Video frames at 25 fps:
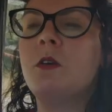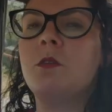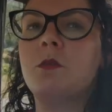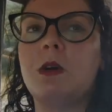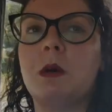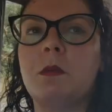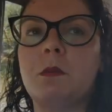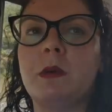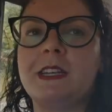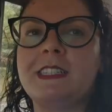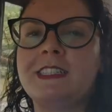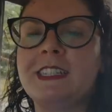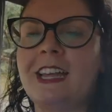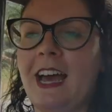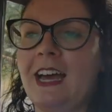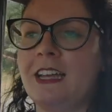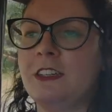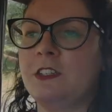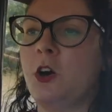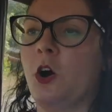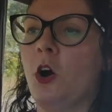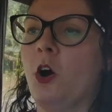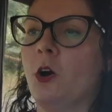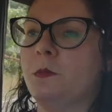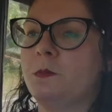where my
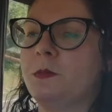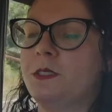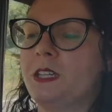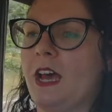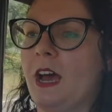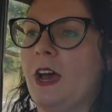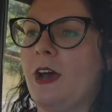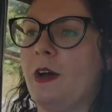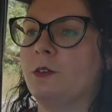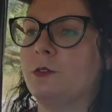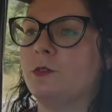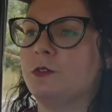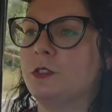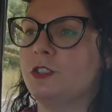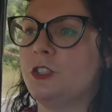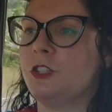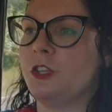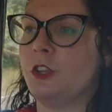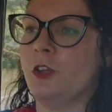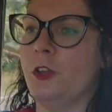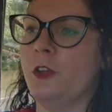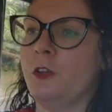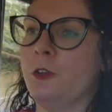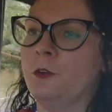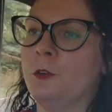dad hopped out
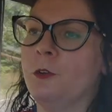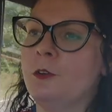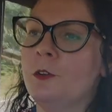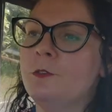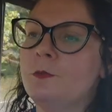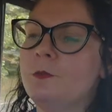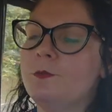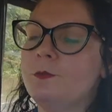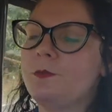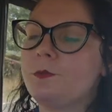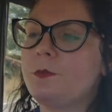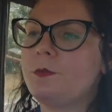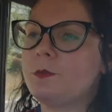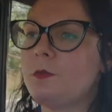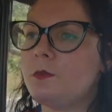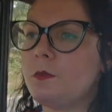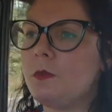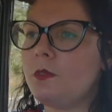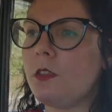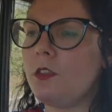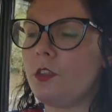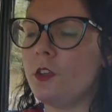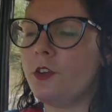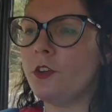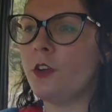to
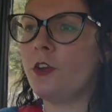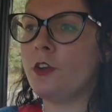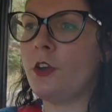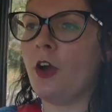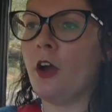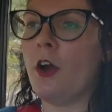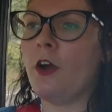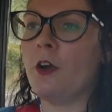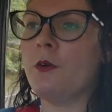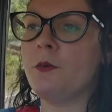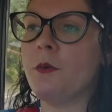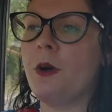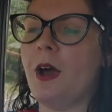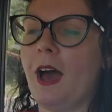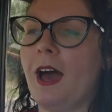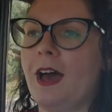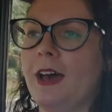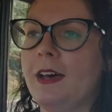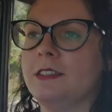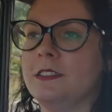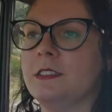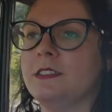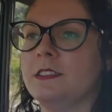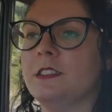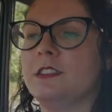go
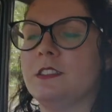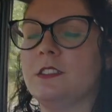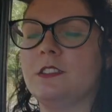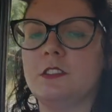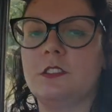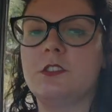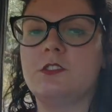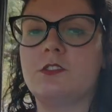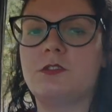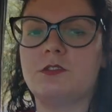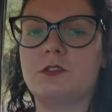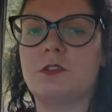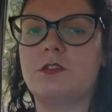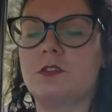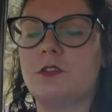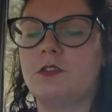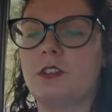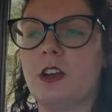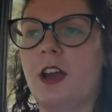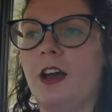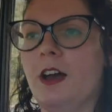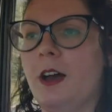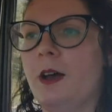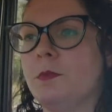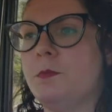and
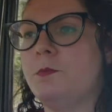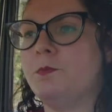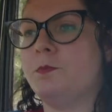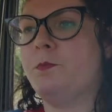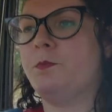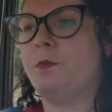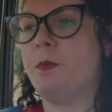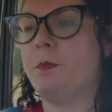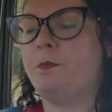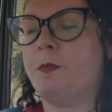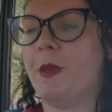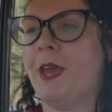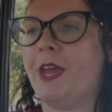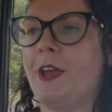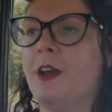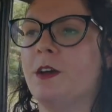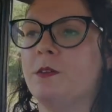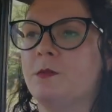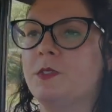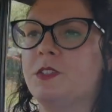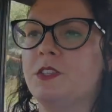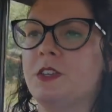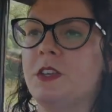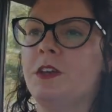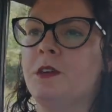pick
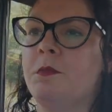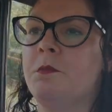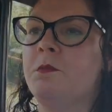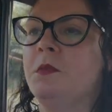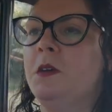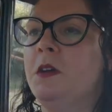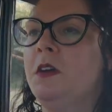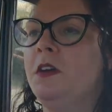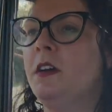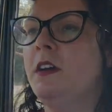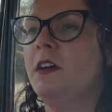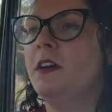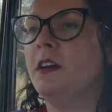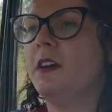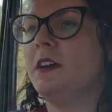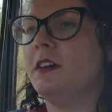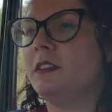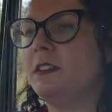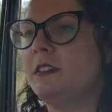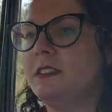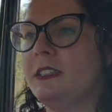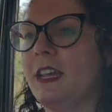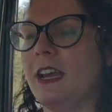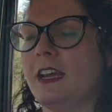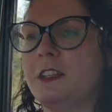up some
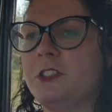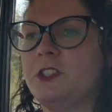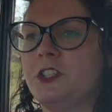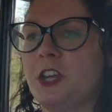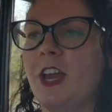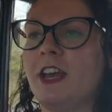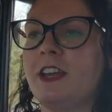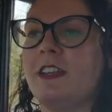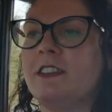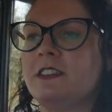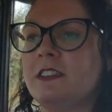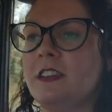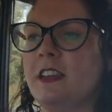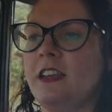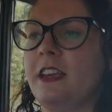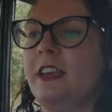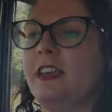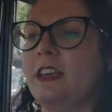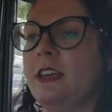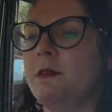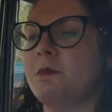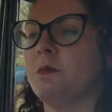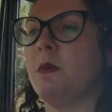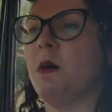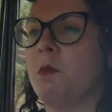deck chairs that
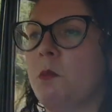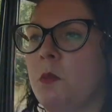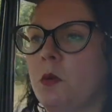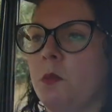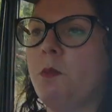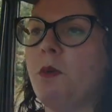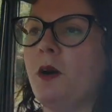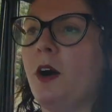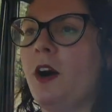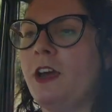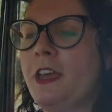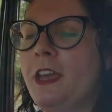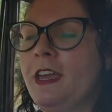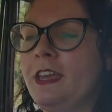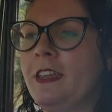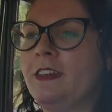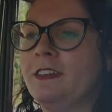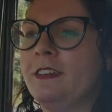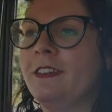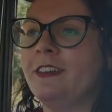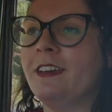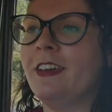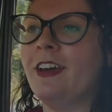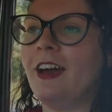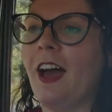he and Mum were
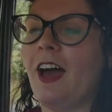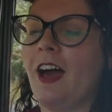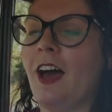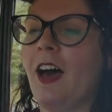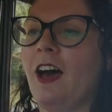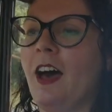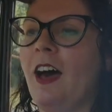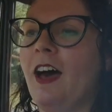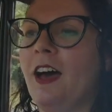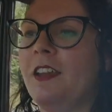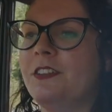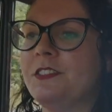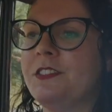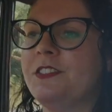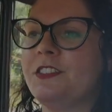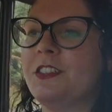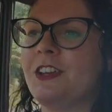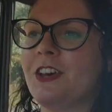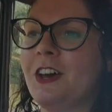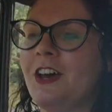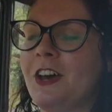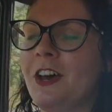buying, and